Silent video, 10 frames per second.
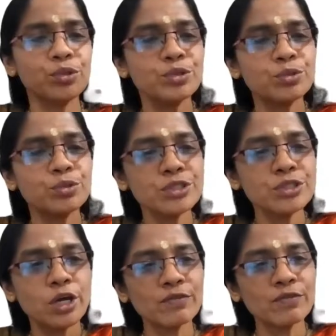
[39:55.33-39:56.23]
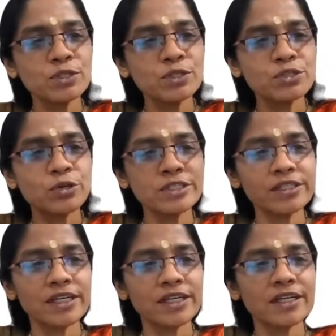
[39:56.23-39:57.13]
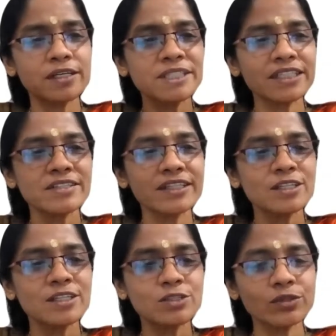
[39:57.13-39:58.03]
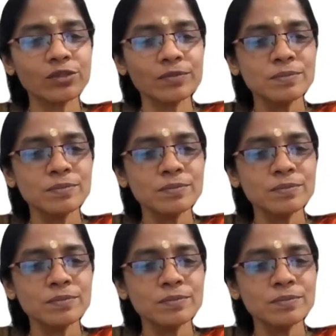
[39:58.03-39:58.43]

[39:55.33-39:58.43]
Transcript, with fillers: use a lot of open source uh, material also?